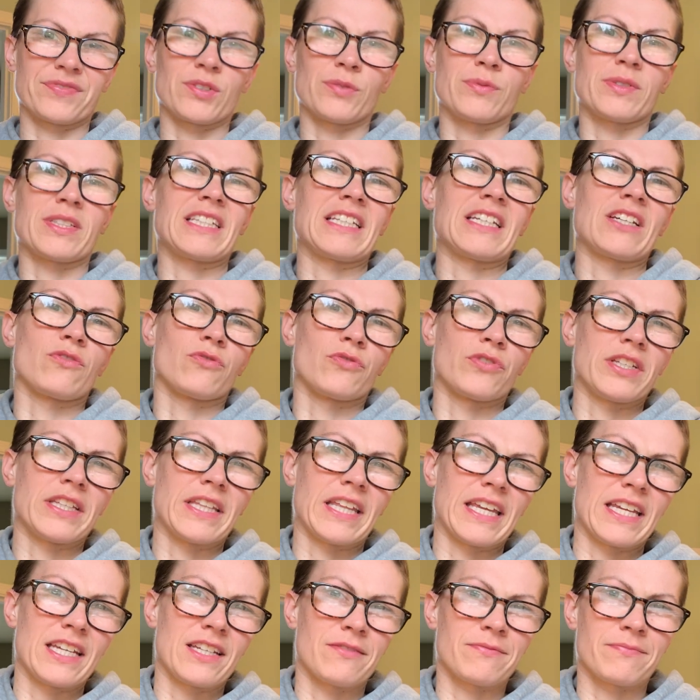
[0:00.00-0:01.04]
Was it a
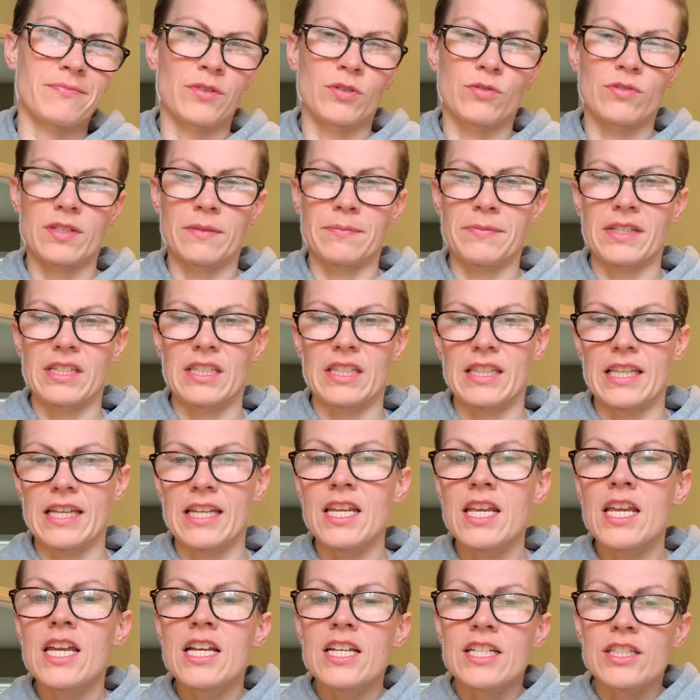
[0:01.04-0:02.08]
relay or something like that?
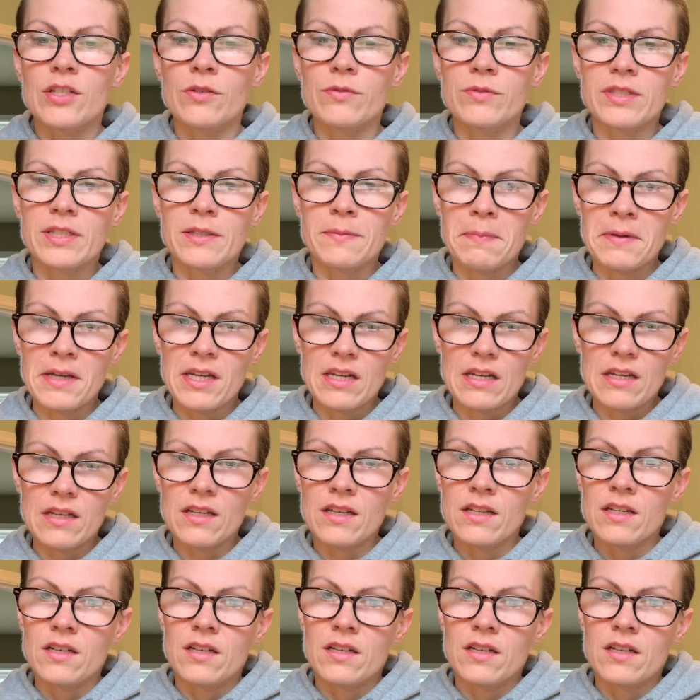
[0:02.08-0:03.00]
So it was speedy,